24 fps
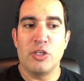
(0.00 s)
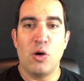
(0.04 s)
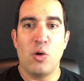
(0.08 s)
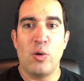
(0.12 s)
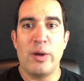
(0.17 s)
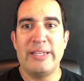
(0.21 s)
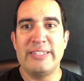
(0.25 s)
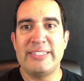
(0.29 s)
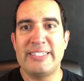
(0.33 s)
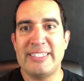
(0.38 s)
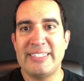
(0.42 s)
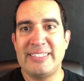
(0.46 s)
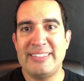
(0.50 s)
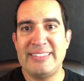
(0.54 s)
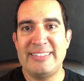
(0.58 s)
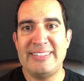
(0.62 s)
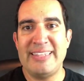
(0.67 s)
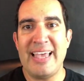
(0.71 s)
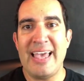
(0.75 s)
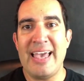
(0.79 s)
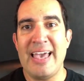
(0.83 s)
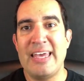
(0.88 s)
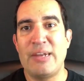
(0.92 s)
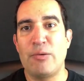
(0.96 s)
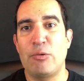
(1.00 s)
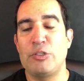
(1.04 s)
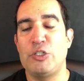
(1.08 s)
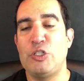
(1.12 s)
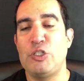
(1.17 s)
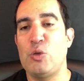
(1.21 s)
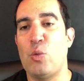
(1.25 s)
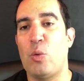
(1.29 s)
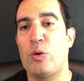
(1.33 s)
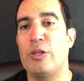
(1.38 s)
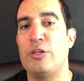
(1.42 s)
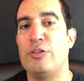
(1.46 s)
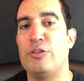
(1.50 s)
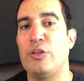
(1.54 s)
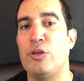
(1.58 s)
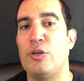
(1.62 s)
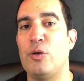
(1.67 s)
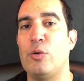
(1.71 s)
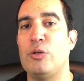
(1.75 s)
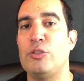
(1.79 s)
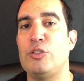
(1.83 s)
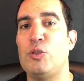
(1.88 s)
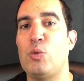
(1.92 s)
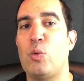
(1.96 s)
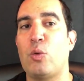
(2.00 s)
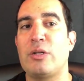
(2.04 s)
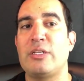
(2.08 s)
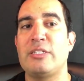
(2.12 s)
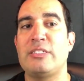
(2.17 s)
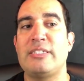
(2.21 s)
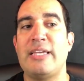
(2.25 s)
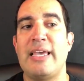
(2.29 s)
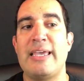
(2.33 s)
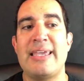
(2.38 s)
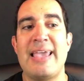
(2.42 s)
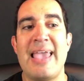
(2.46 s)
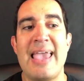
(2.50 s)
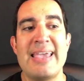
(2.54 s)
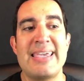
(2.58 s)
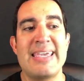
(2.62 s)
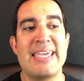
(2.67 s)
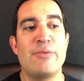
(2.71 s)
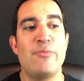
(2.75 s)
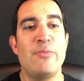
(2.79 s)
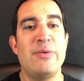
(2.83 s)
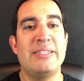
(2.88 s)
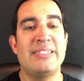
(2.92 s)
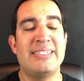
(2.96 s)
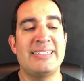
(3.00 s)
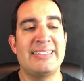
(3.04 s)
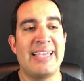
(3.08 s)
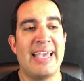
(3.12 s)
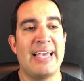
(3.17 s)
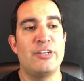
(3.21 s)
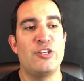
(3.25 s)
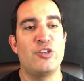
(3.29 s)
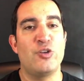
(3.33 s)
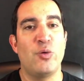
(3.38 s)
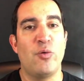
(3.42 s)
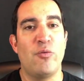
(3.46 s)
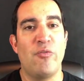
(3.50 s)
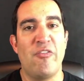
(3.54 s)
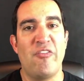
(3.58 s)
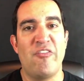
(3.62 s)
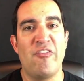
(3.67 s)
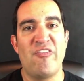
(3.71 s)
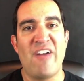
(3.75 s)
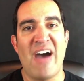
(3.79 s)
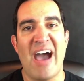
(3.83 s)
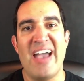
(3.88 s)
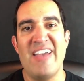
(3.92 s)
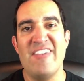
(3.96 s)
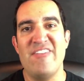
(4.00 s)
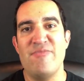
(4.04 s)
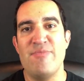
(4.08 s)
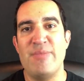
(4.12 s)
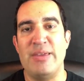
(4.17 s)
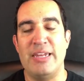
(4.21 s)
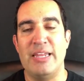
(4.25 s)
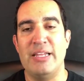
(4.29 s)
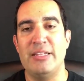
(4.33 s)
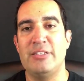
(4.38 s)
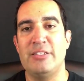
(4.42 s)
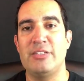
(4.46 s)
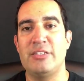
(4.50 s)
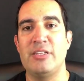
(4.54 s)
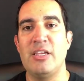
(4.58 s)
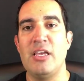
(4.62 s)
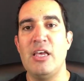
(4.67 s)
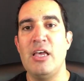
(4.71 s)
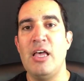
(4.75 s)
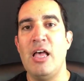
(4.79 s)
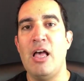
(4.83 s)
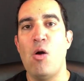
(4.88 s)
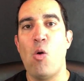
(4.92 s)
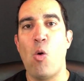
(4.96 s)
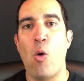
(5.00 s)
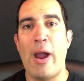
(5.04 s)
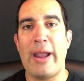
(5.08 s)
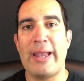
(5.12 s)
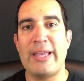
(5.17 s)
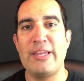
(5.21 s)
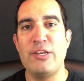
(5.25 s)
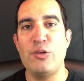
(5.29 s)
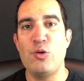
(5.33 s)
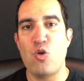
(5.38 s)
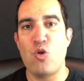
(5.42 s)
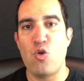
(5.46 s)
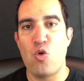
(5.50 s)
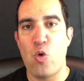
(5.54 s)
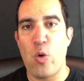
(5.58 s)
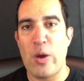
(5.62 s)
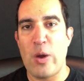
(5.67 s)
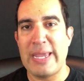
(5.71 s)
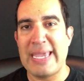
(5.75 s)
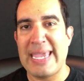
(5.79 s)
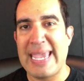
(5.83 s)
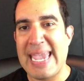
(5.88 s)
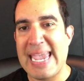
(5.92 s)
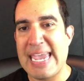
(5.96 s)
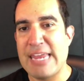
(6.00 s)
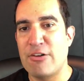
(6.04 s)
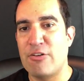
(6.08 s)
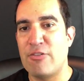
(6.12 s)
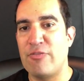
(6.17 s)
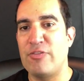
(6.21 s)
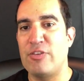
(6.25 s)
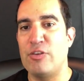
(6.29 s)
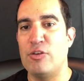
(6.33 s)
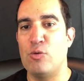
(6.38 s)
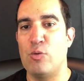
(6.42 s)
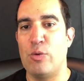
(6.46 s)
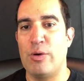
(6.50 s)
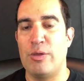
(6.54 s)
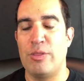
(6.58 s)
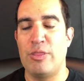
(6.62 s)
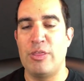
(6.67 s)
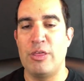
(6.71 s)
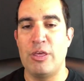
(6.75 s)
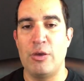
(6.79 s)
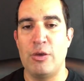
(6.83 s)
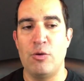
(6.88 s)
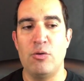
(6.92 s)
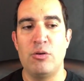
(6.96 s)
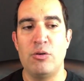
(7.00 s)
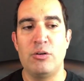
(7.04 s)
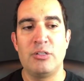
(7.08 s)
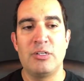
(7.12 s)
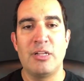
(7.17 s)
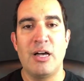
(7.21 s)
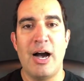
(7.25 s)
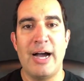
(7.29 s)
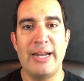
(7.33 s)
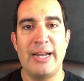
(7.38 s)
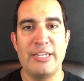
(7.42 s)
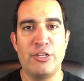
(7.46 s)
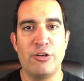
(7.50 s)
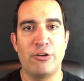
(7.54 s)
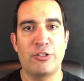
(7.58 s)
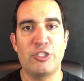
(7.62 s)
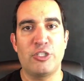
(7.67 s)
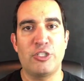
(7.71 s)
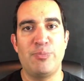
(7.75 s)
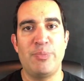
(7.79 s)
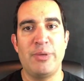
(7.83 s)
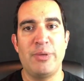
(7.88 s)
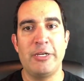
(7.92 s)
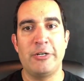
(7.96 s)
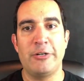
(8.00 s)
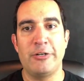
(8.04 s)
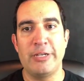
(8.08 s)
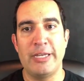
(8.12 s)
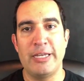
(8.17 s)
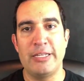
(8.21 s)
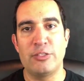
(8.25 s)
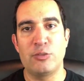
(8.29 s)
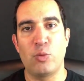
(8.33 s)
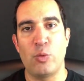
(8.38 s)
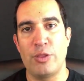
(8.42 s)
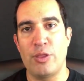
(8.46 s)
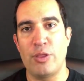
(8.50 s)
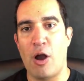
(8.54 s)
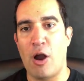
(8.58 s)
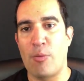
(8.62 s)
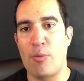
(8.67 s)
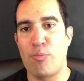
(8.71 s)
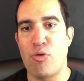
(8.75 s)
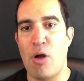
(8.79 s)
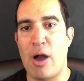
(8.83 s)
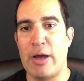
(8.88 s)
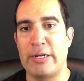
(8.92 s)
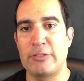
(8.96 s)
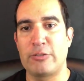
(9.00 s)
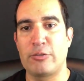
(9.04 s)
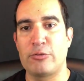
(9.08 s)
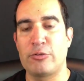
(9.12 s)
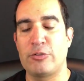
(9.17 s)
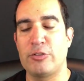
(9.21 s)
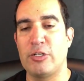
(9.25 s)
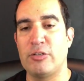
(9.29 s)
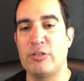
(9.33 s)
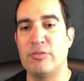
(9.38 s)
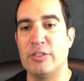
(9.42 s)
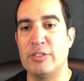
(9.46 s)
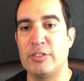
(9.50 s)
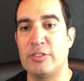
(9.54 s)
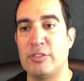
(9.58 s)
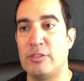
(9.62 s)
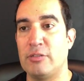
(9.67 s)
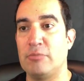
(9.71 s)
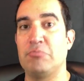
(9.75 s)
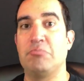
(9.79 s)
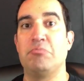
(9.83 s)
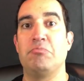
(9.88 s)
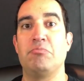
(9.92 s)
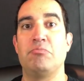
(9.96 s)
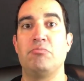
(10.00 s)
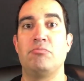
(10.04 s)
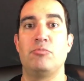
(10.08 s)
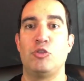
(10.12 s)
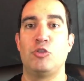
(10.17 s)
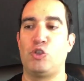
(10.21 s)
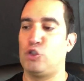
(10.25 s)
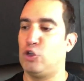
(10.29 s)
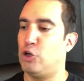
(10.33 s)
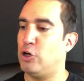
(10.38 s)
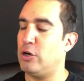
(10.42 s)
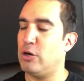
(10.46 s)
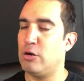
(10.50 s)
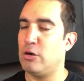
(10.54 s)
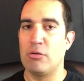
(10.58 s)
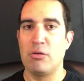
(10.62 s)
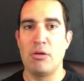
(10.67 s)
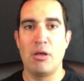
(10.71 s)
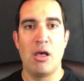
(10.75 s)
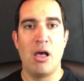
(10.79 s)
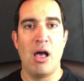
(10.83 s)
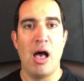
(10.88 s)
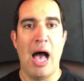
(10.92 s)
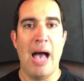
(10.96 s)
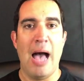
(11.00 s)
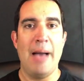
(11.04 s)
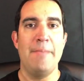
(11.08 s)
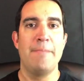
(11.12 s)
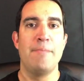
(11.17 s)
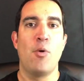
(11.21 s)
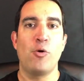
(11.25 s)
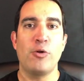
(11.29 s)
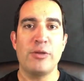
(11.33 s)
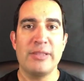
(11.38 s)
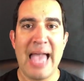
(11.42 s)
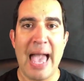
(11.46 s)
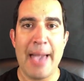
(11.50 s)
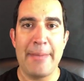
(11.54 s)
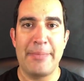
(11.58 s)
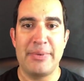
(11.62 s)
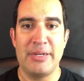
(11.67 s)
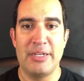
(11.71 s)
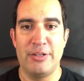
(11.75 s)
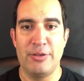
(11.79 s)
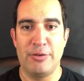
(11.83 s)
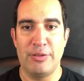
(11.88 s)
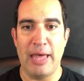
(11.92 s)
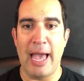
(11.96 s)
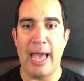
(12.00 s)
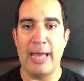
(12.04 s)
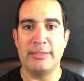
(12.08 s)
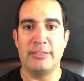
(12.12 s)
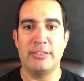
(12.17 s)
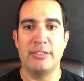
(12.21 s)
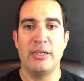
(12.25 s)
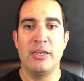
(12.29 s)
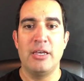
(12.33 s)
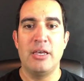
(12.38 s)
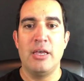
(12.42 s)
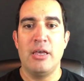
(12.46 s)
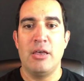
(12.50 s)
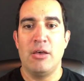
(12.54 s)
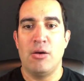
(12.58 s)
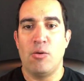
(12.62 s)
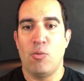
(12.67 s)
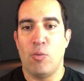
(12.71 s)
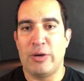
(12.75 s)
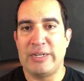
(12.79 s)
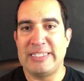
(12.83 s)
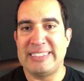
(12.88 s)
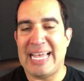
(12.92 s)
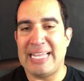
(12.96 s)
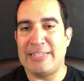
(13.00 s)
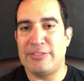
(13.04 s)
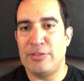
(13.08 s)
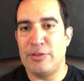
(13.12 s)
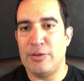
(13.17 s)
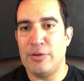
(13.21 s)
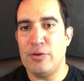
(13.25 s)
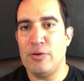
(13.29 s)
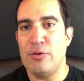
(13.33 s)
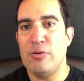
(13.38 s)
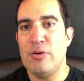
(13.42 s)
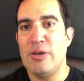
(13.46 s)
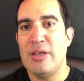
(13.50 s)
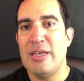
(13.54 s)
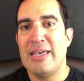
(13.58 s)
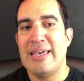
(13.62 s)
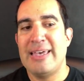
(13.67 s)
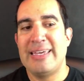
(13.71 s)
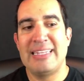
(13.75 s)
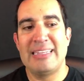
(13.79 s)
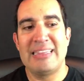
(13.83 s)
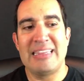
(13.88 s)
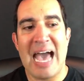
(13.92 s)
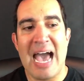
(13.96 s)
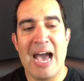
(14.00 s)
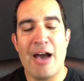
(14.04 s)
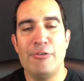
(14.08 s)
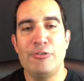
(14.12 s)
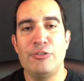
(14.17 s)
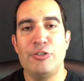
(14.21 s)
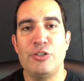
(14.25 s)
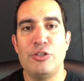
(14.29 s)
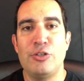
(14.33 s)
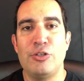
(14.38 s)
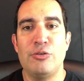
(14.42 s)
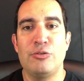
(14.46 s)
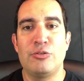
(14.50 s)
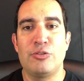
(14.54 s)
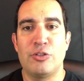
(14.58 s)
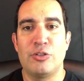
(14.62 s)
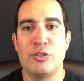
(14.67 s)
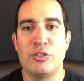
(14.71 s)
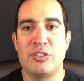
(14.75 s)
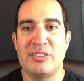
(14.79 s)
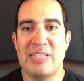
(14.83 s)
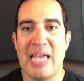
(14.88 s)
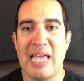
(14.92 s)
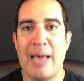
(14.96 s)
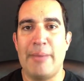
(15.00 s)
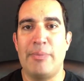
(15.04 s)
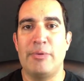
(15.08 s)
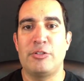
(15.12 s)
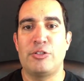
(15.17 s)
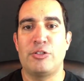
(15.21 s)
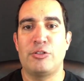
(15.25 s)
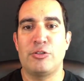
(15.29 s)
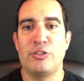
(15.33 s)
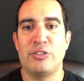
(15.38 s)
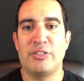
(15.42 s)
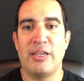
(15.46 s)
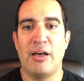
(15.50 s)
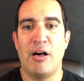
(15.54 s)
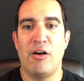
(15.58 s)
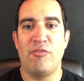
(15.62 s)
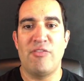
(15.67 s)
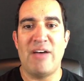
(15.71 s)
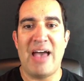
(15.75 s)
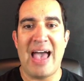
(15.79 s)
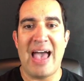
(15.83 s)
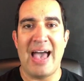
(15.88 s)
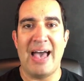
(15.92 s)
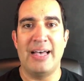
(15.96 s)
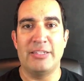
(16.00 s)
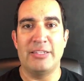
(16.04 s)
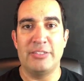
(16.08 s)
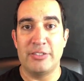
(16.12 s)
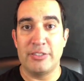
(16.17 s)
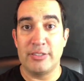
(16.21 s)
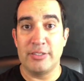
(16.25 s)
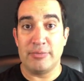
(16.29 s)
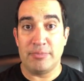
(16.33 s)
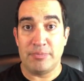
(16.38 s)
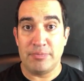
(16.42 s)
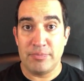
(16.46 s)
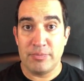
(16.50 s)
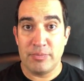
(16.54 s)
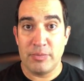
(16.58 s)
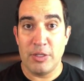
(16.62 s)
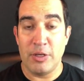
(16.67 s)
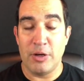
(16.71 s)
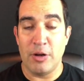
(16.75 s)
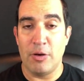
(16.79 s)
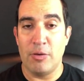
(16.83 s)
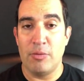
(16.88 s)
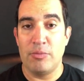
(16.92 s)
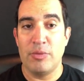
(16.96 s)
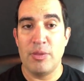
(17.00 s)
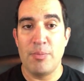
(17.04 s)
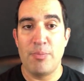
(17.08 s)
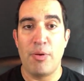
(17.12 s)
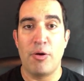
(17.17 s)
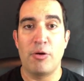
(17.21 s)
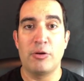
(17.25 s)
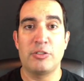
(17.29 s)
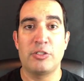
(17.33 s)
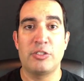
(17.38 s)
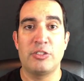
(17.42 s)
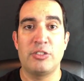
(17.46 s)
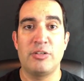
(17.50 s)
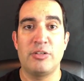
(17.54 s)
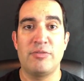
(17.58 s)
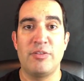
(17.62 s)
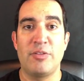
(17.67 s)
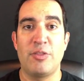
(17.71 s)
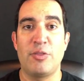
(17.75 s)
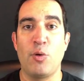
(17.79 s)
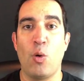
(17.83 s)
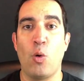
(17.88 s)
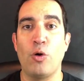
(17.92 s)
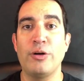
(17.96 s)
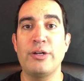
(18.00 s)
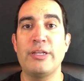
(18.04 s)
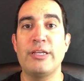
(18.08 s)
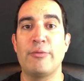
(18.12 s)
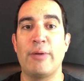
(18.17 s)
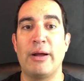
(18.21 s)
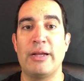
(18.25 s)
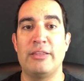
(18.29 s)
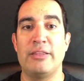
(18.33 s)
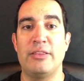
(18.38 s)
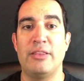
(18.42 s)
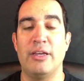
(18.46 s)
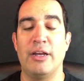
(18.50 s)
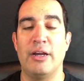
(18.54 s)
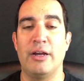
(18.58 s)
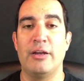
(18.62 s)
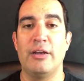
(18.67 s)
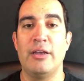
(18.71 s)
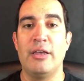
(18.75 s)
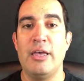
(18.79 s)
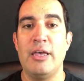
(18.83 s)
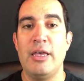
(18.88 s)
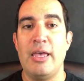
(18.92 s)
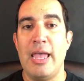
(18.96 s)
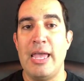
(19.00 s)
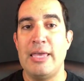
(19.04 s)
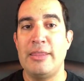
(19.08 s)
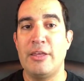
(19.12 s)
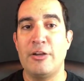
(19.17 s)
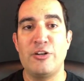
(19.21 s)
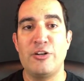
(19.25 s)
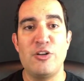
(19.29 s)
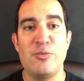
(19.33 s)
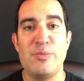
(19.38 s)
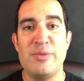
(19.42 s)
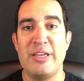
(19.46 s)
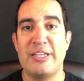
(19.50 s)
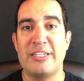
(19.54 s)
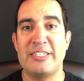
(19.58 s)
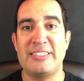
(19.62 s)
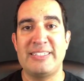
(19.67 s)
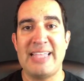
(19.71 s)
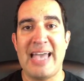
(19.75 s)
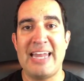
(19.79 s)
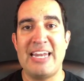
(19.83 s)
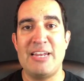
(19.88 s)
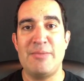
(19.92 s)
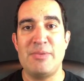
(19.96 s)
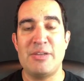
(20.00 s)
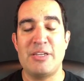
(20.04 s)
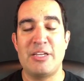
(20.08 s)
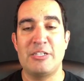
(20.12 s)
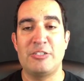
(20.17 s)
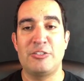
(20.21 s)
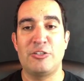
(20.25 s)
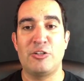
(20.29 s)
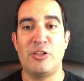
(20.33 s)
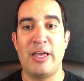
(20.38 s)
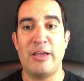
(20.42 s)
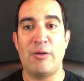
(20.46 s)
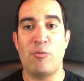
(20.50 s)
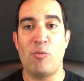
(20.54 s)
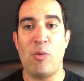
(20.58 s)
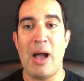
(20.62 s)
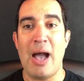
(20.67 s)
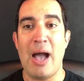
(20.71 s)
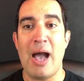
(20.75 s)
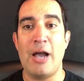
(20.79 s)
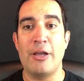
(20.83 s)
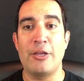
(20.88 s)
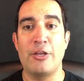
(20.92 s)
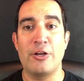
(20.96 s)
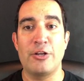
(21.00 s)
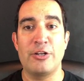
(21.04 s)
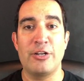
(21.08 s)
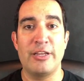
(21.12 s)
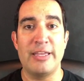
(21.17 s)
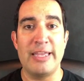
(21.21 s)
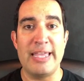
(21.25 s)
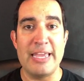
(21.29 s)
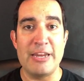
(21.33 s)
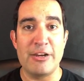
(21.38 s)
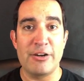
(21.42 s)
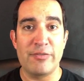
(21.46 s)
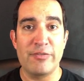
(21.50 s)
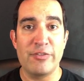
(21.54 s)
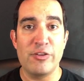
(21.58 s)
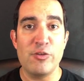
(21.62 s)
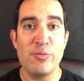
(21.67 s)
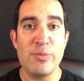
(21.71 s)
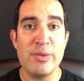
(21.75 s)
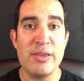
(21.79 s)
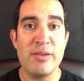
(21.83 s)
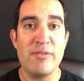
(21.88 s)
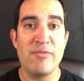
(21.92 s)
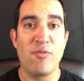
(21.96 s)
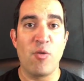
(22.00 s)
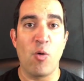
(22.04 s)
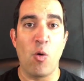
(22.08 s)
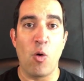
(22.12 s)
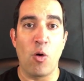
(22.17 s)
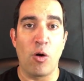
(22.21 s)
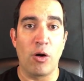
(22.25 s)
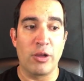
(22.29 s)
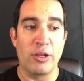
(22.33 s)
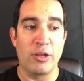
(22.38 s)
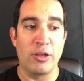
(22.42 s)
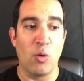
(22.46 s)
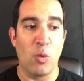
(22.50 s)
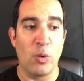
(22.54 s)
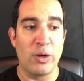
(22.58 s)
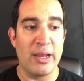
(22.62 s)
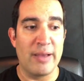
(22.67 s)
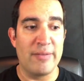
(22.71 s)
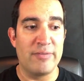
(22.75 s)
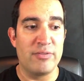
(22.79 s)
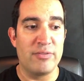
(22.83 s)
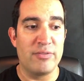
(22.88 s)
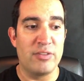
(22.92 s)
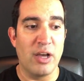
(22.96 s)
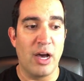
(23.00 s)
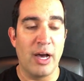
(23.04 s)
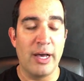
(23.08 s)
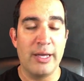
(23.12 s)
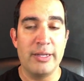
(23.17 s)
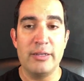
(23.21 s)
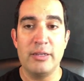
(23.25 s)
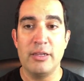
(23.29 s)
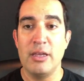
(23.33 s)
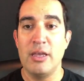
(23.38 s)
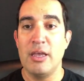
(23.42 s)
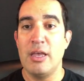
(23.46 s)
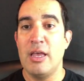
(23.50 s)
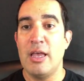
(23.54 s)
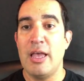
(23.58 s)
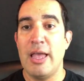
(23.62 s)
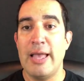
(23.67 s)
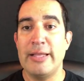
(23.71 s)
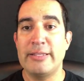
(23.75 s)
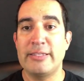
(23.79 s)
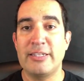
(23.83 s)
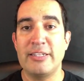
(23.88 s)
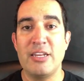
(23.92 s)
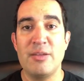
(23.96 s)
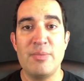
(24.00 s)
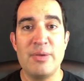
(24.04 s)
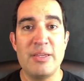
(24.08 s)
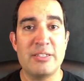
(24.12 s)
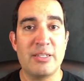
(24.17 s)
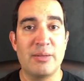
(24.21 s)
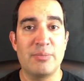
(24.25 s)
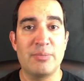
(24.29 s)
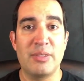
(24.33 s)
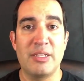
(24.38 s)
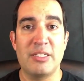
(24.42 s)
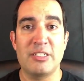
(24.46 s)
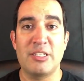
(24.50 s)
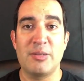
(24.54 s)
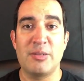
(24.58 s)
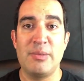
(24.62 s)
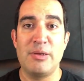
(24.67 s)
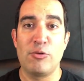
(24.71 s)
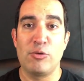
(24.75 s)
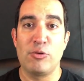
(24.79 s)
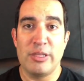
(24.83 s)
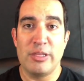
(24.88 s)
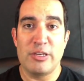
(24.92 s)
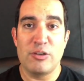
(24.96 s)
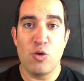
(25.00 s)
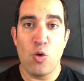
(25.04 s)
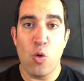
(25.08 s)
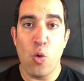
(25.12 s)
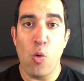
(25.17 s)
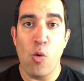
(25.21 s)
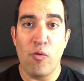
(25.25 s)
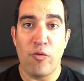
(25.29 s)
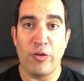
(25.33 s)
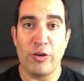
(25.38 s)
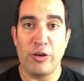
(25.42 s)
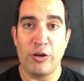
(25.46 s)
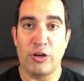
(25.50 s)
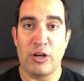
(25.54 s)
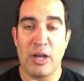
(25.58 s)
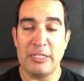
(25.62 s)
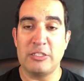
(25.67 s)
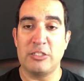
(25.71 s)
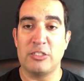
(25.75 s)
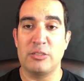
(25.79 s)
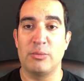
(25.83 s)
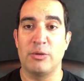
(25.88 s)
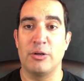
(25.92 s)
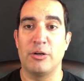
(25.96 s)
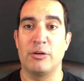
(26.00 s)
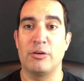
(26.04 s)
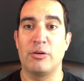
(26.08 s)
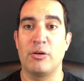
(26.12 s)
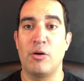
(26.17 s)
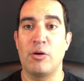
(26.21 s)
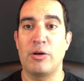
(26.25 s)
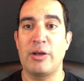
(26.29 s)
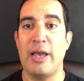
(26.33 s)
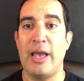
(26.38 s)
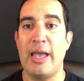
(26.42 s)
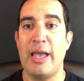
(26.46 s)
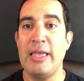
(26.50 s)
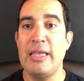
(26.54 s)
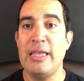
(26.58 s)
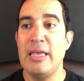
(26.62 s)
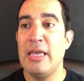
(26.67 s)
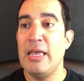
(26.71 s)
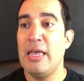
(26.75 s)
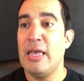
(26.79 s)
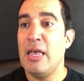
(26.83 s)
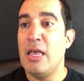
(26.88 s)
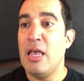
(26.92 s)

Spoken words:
So instead, what you want to do is you want to say, hey, can we schedule 5 minutes where I can do a quick interview with you on your experience with our product or service? Sure. I'm more than happy to do that. What does that do? It allows you to establish yourself as, the person of authority right there. And they're going to be ecstatic because they're like, wow, you're going to interview me for, what I've done. It's going to be something that's going to be really cool for your customer. Okay.